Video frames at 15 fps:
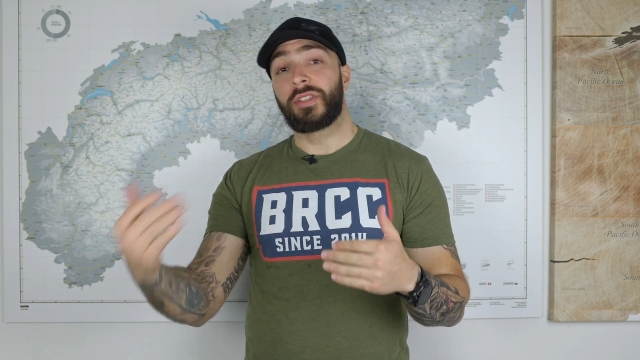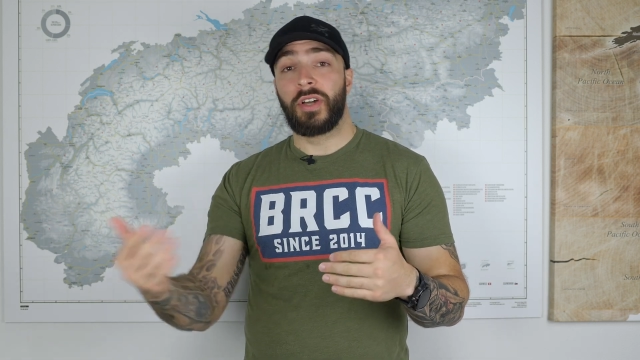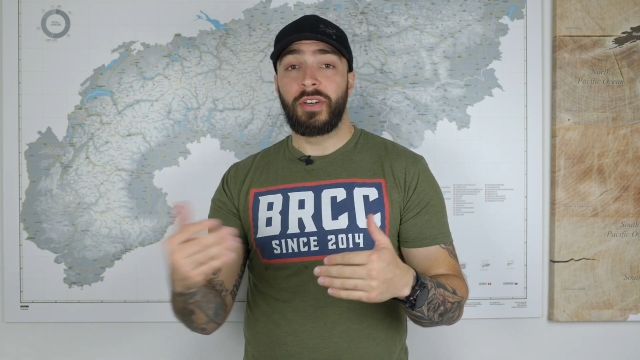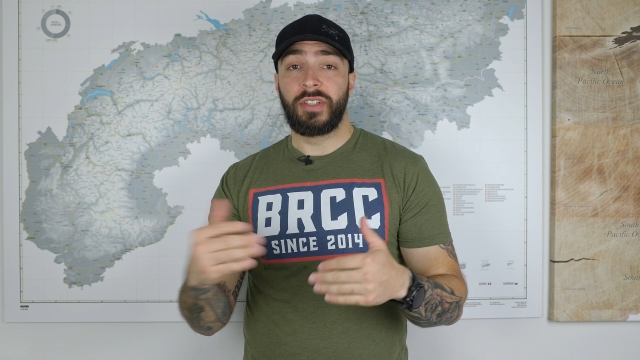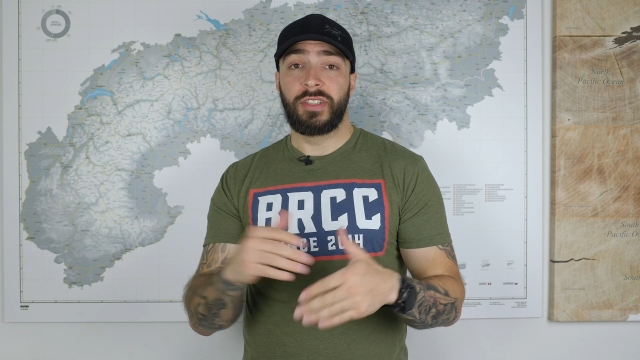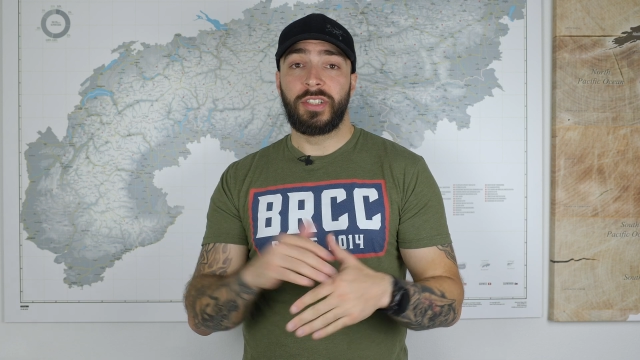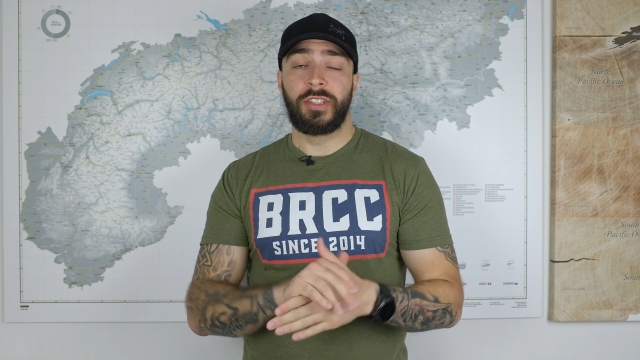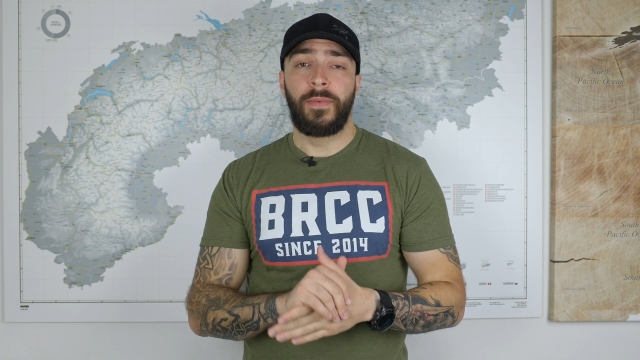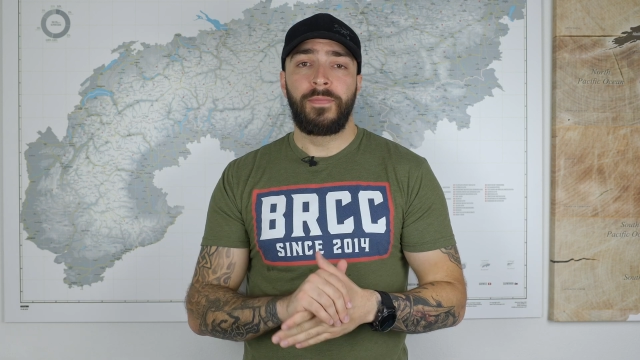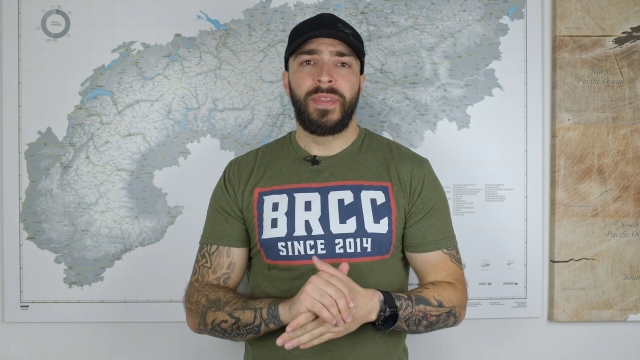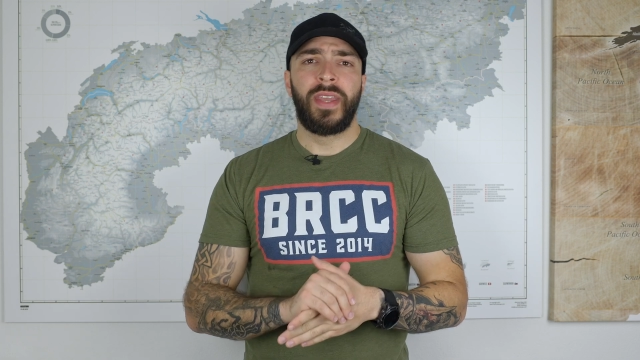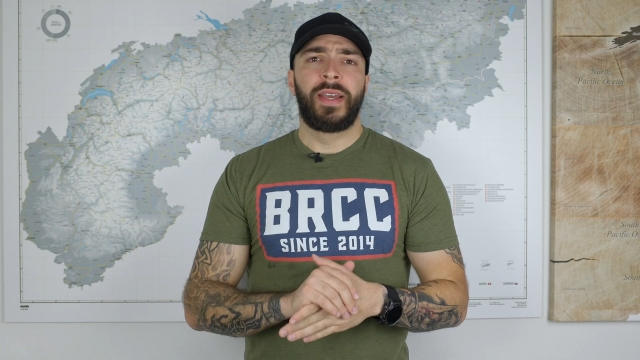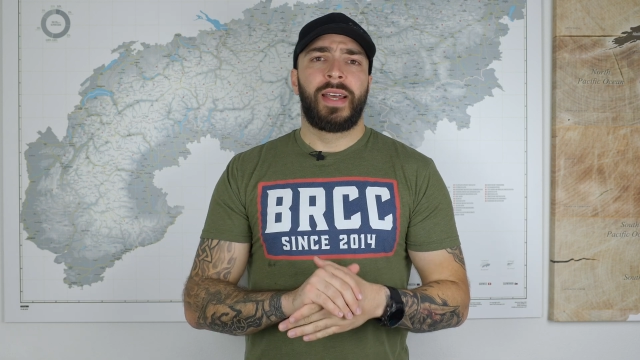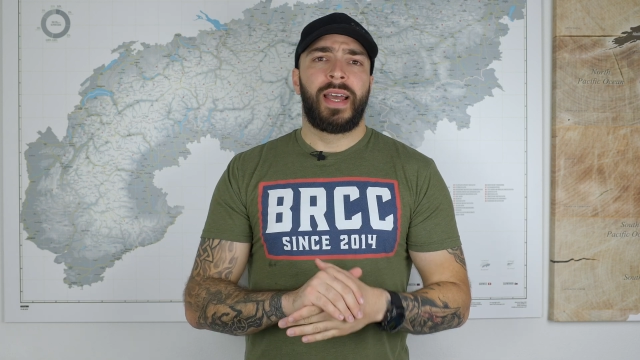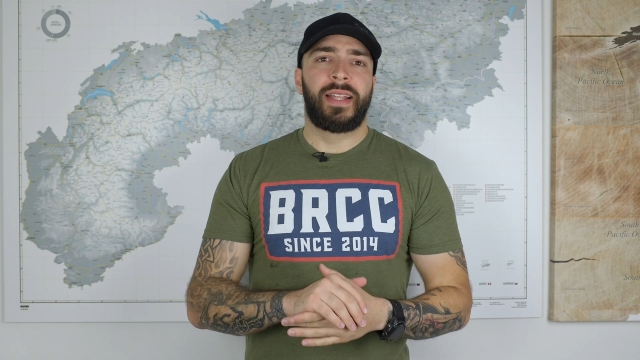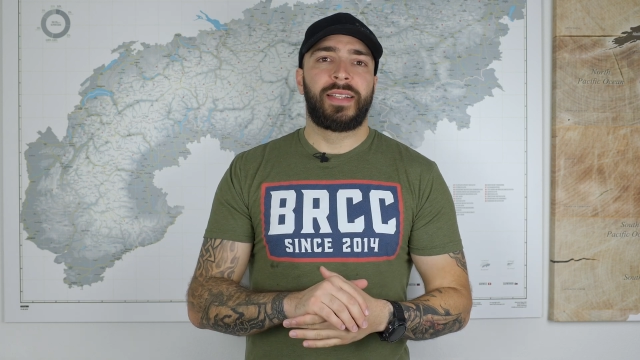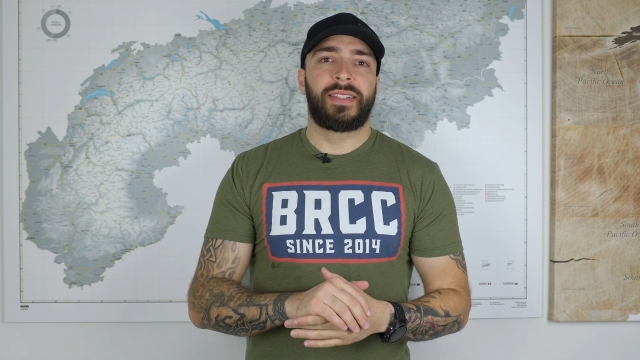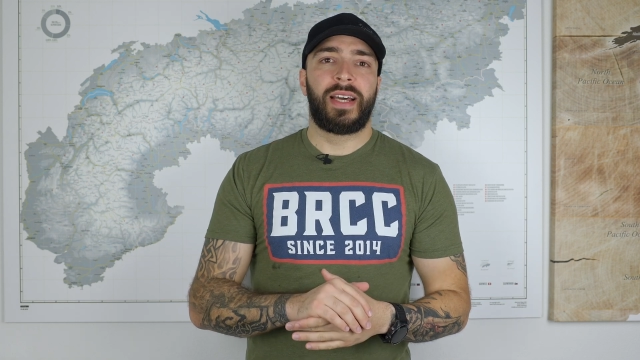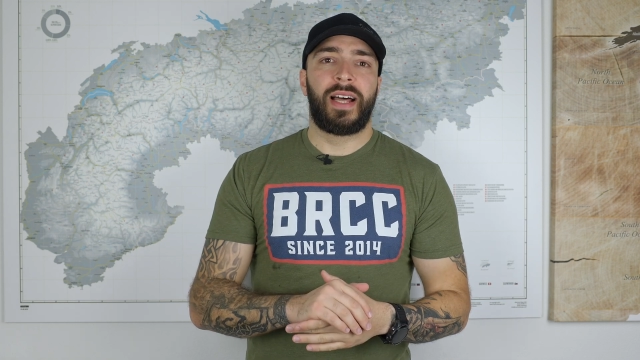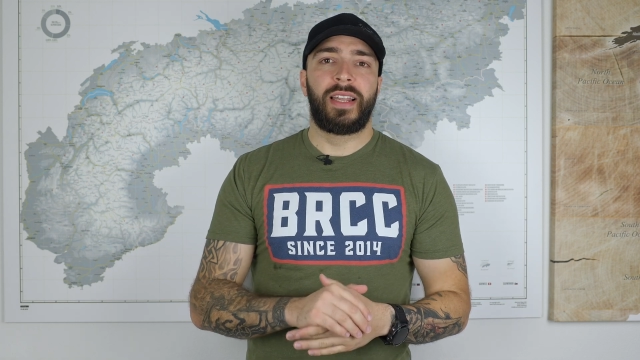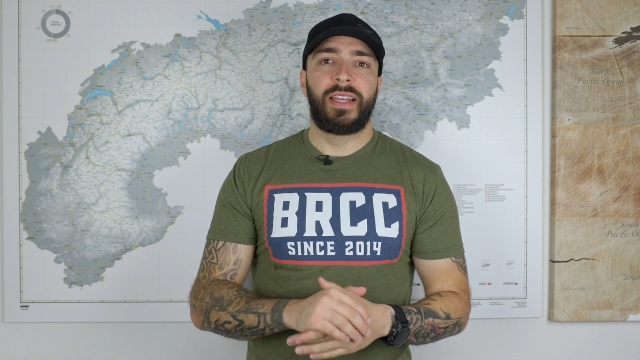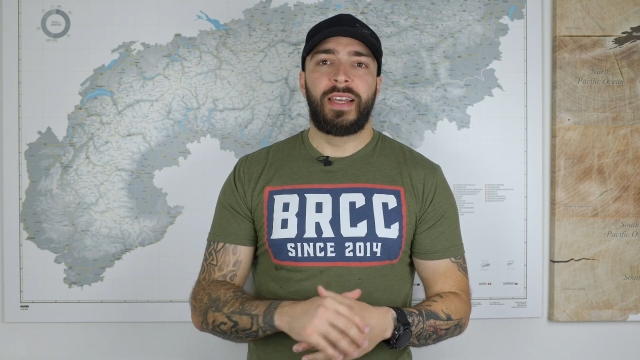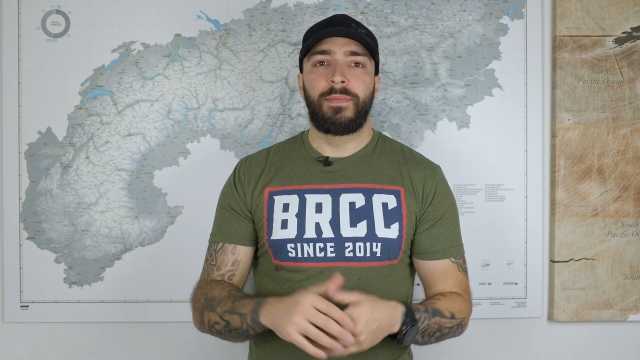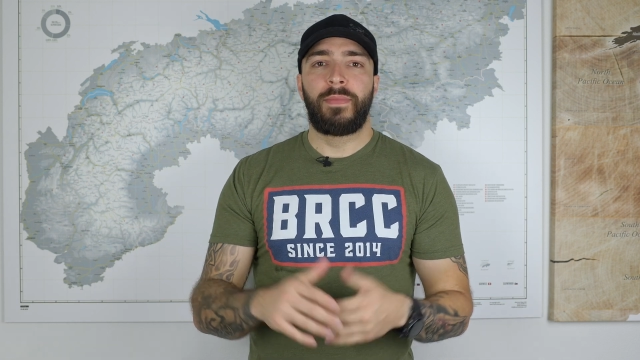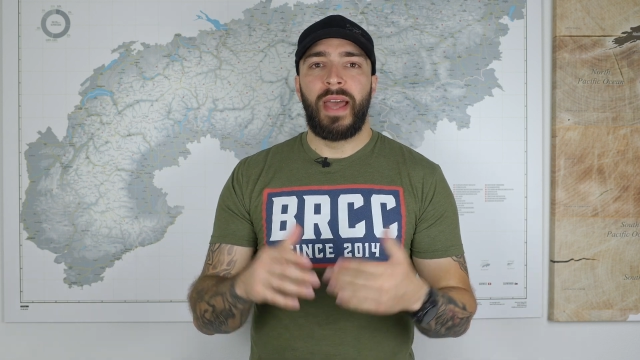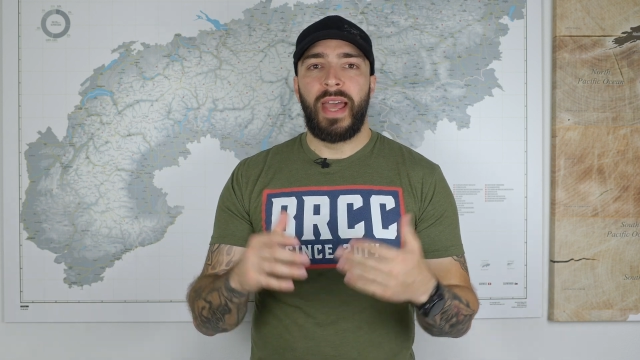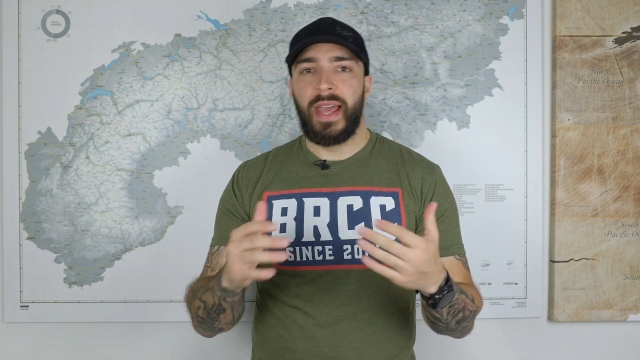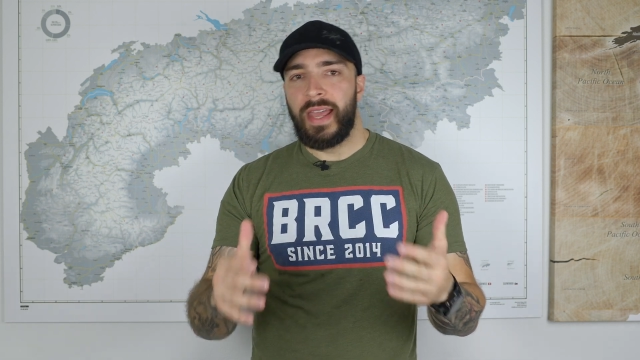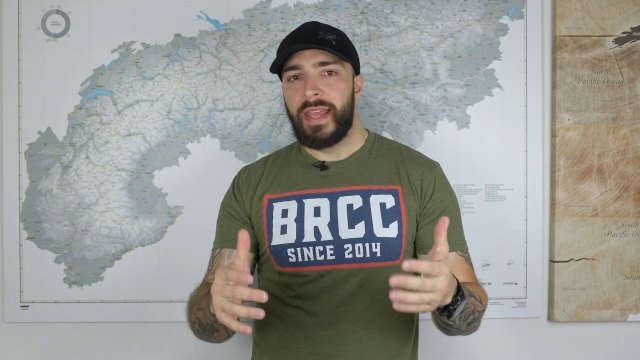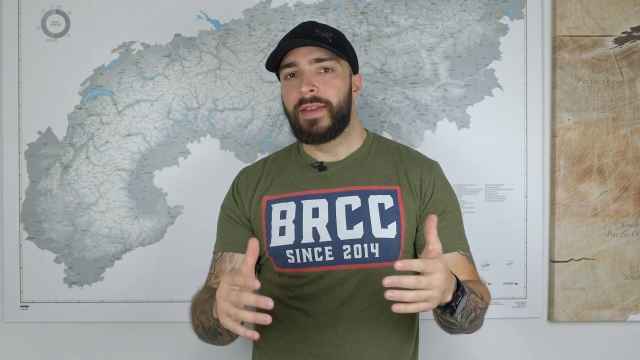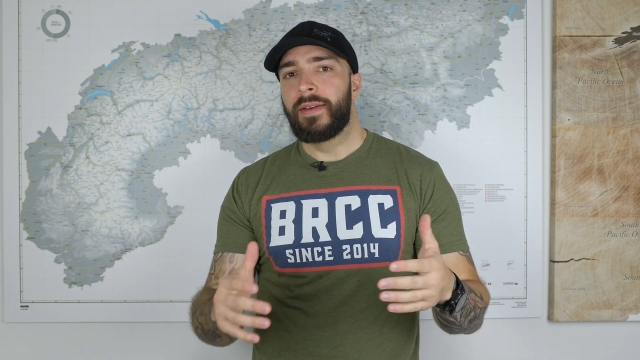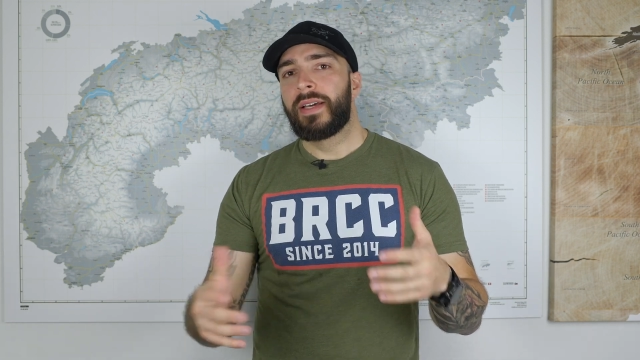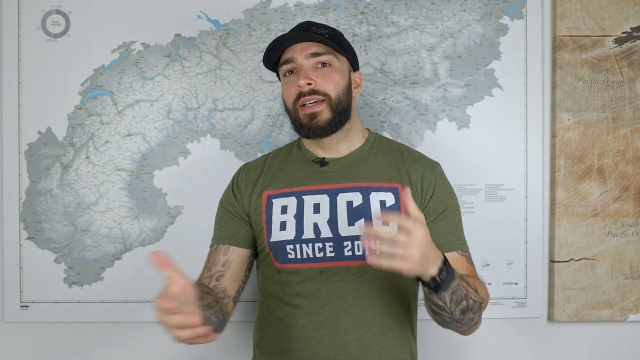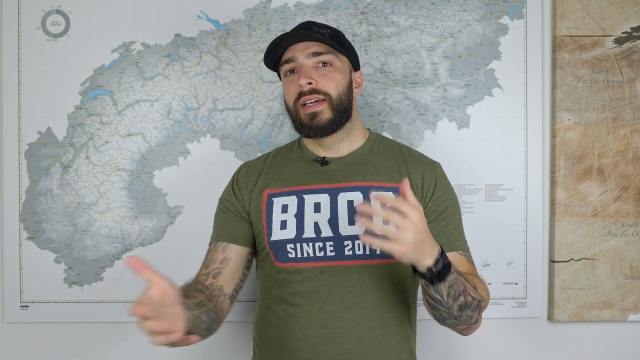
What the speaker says: doctor and tell him, hey,